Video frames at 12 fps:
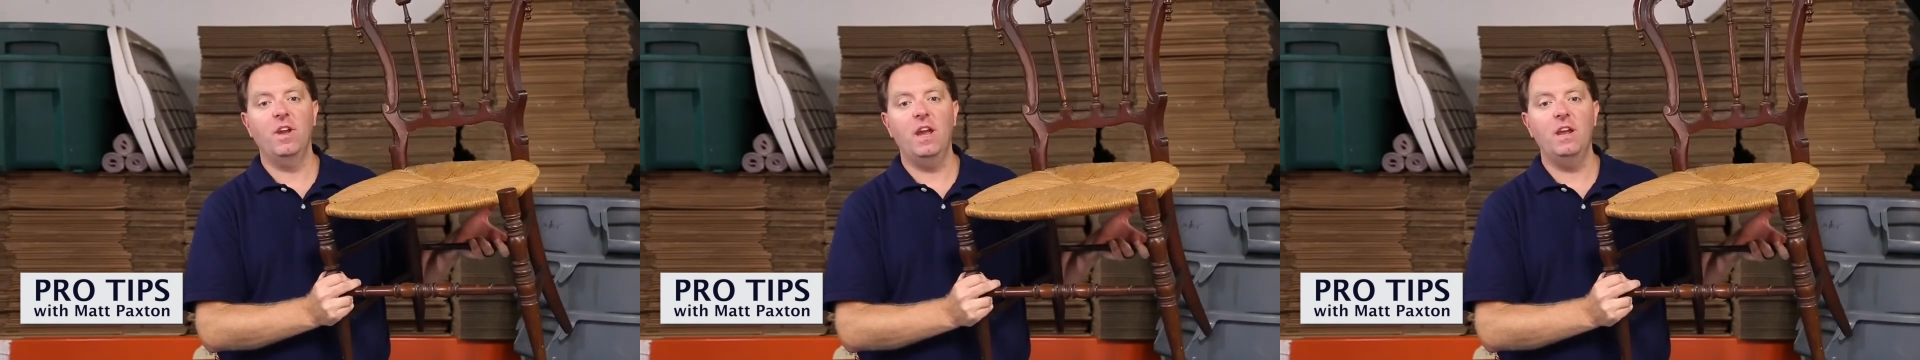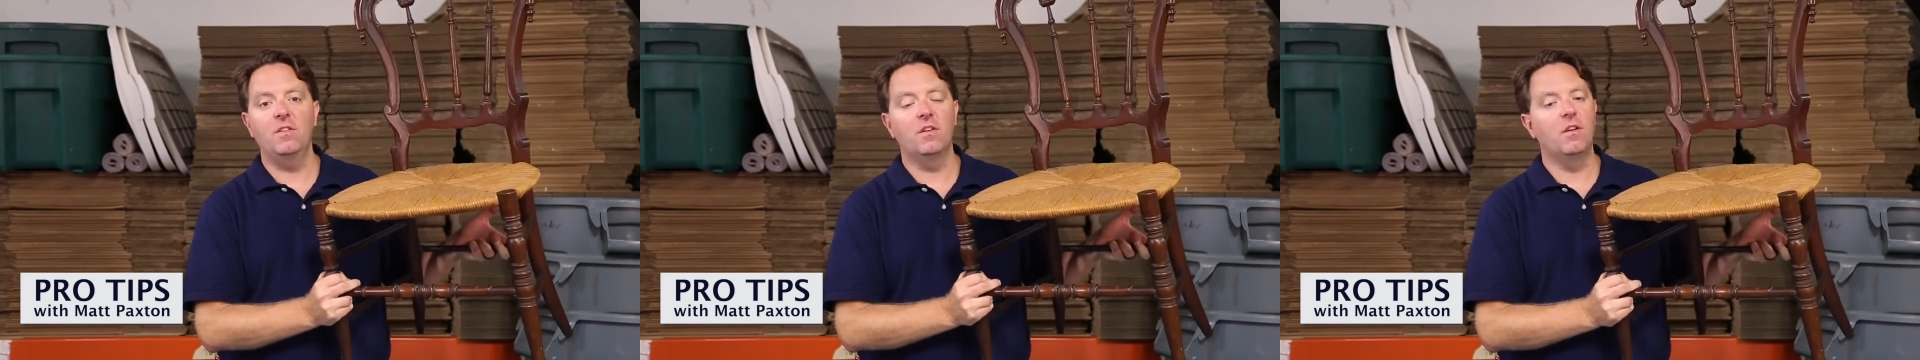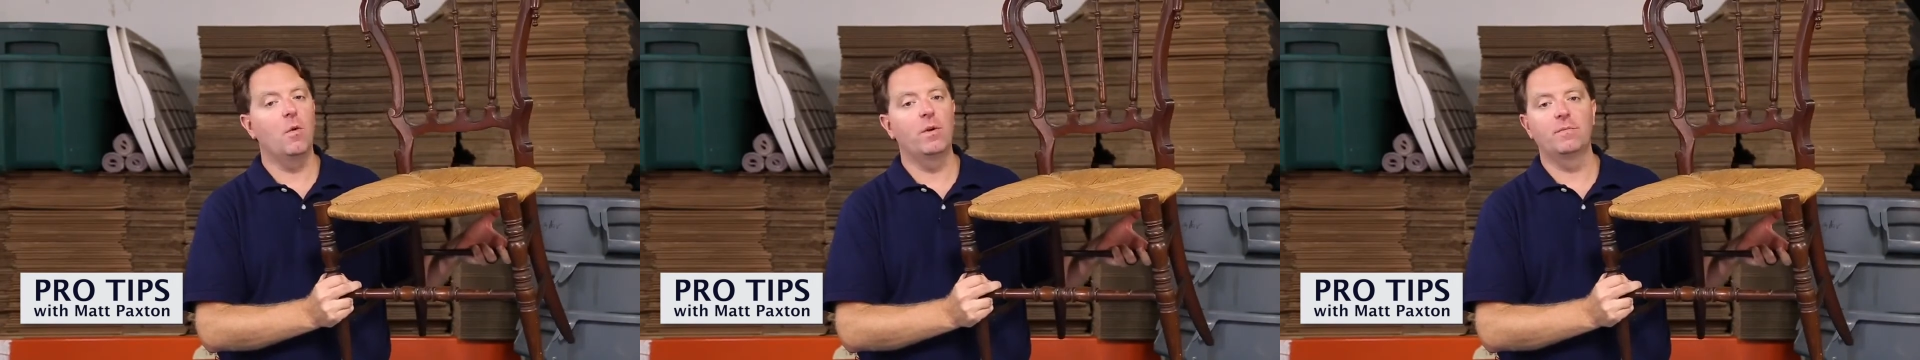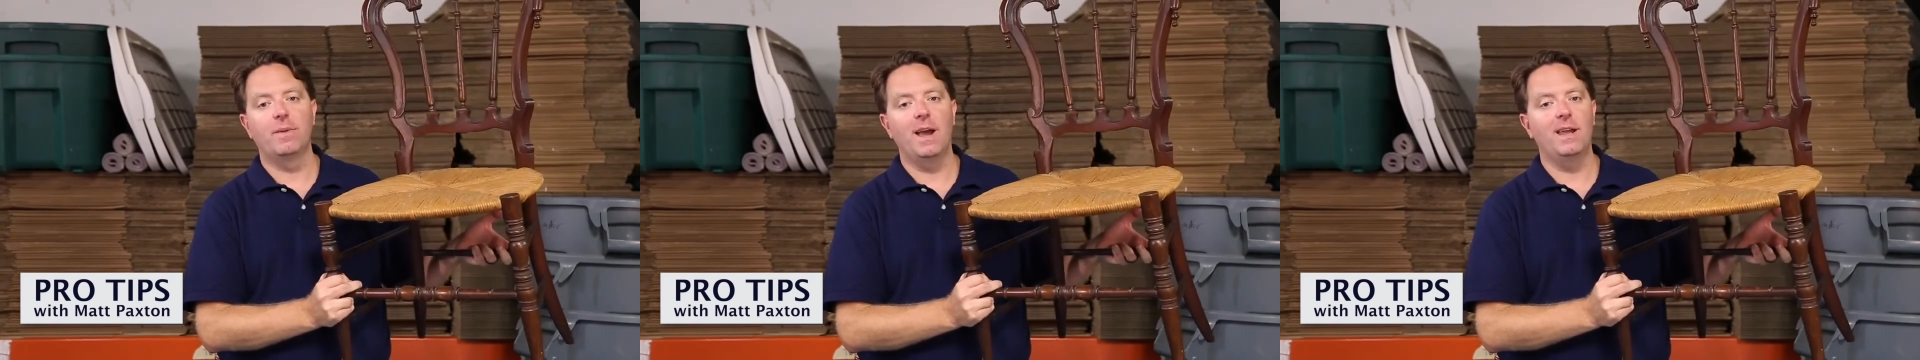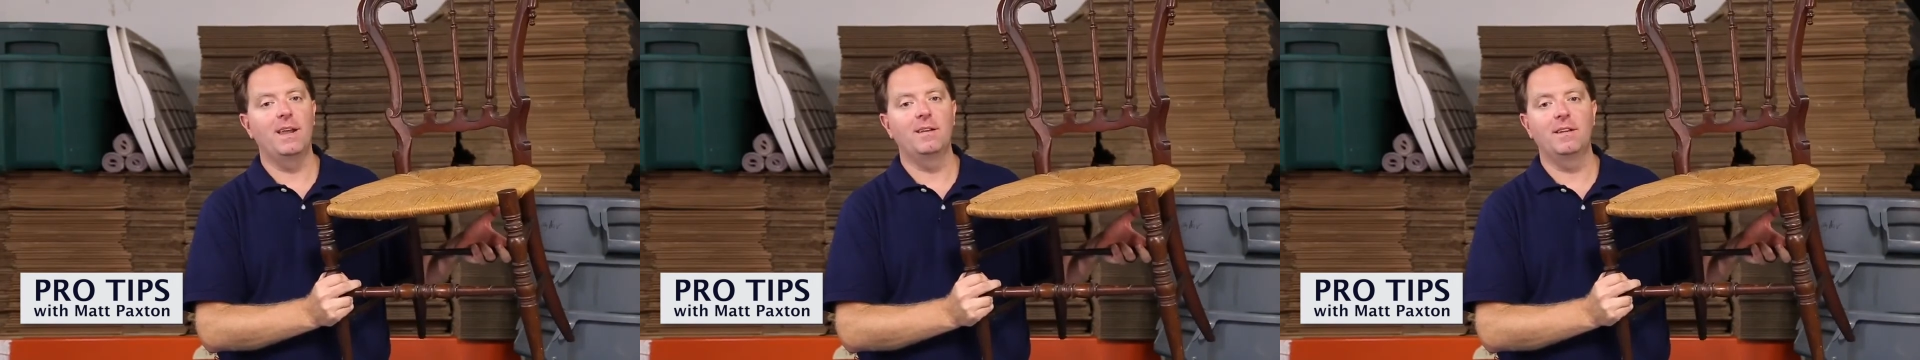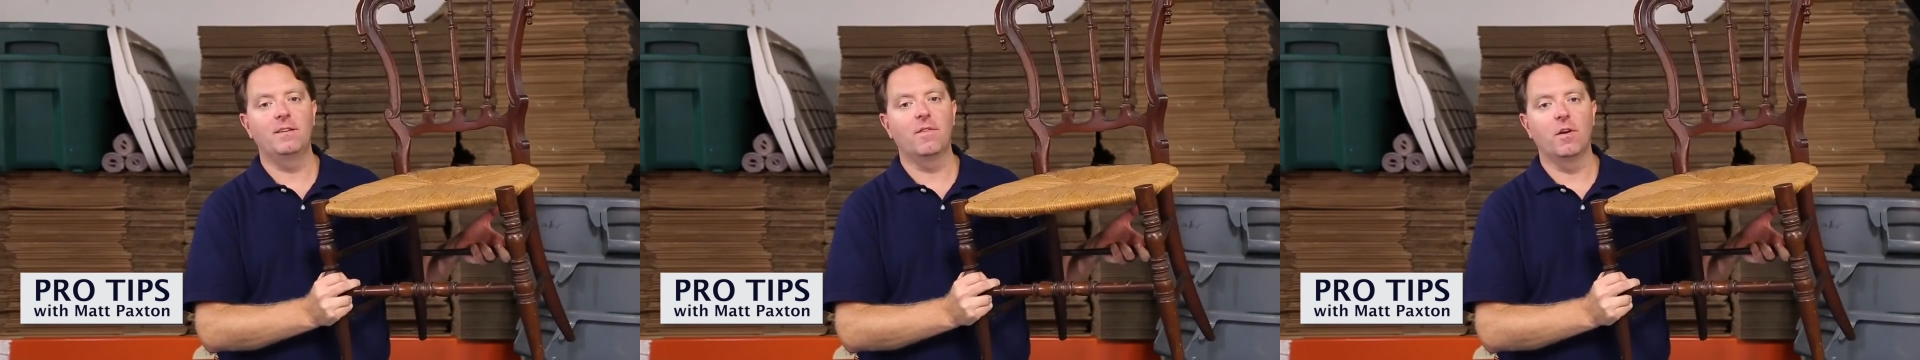changed and no one's buying
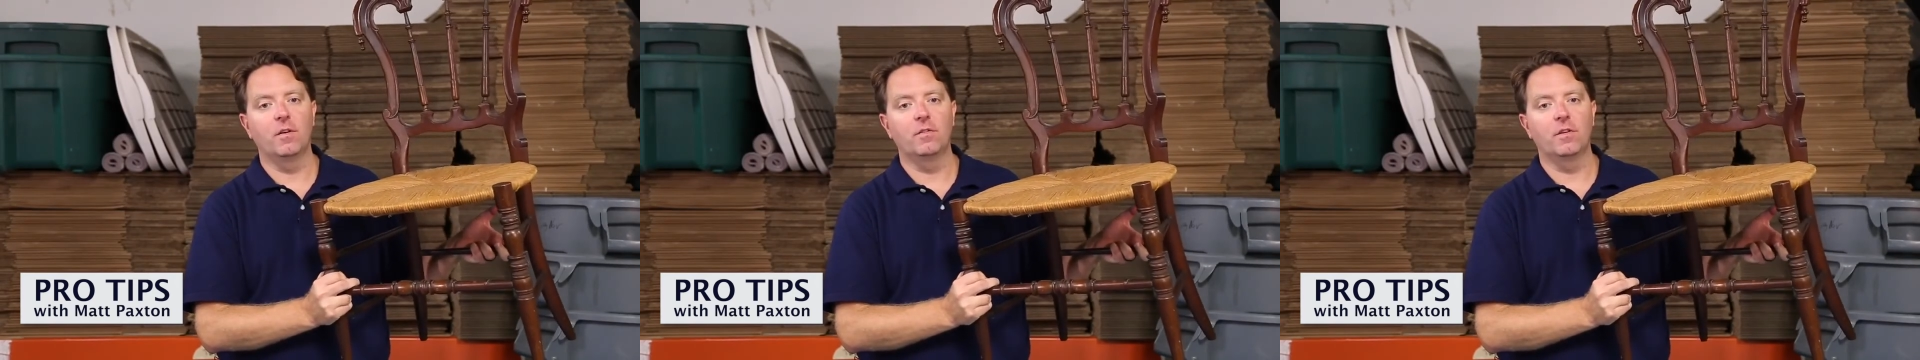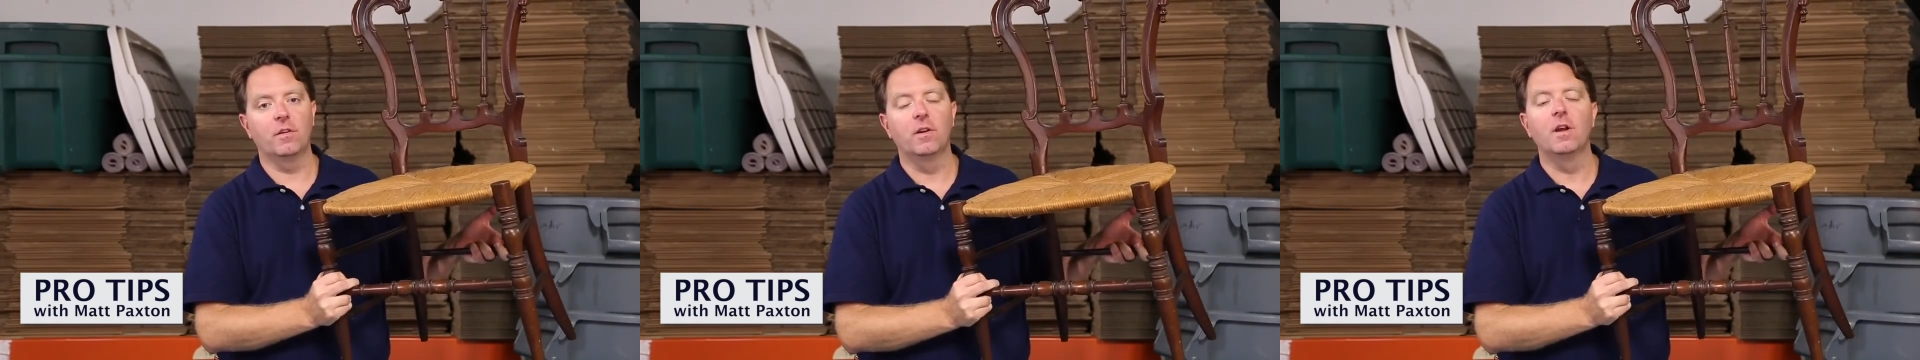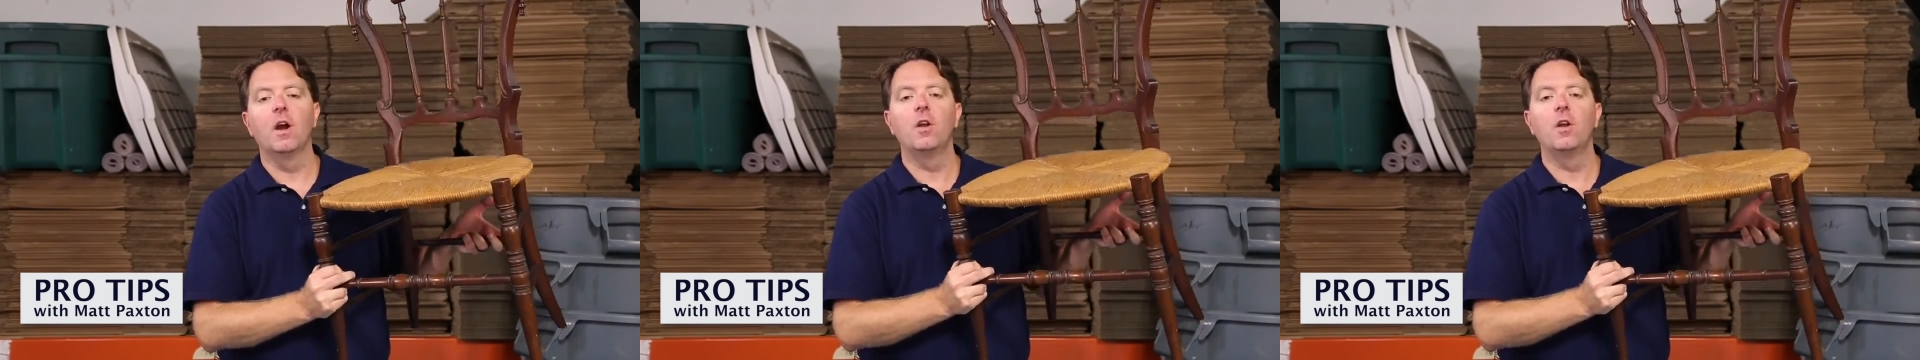antique furniture.